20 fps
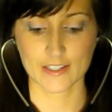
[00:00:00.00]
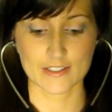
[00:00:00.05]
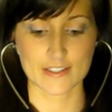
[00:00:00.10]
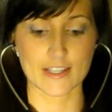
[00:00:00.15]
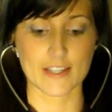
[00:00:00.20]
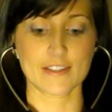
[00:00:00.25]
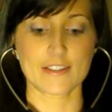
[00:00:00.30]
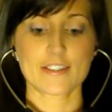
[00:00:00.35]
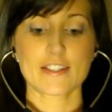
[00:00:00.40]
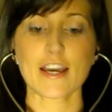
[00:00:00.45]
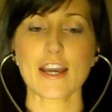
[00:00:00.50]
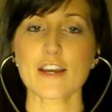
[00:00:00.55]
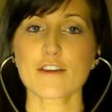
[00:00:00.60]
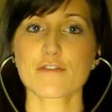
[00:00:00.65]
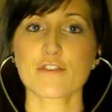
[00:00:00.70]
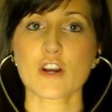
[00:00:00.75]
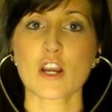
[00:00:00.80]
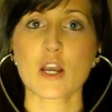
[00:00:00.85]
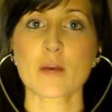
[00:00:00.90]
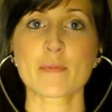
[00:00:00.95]
Take the
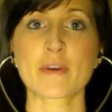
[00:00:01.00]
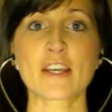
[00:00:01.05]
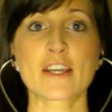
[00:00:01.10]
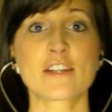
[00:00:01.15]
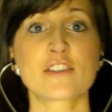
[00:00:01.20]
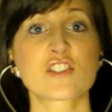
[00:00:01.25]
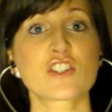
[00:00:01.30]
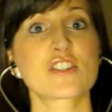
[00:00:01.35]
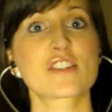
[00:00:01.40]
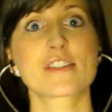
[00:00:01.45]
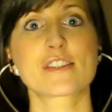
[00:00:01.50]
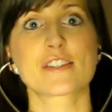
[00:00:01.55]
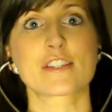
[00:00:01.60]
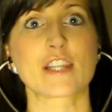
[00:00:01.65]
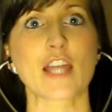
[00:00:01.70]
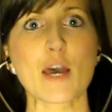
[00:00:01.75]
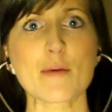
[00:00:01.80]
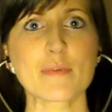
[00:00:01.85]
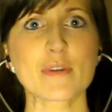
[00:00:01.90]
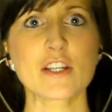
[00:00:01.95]
diaphragm and just
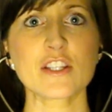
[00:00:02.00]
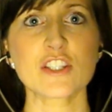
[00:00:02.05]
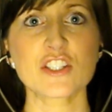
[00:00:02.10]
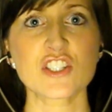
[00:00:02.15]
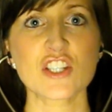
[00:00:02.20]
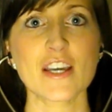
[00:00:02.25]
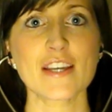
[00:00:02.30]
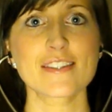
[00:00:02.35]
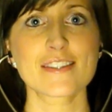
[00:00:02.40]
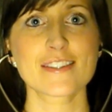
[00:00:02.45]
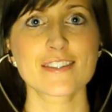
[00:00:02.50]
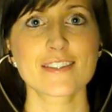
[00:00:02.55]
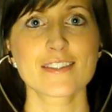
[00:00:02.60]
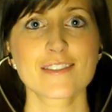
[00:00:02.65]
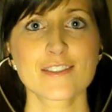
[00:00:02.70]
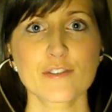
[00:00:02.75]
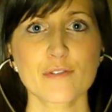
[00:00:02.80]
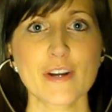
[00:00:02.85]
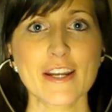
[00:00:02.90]
slap it on the chest,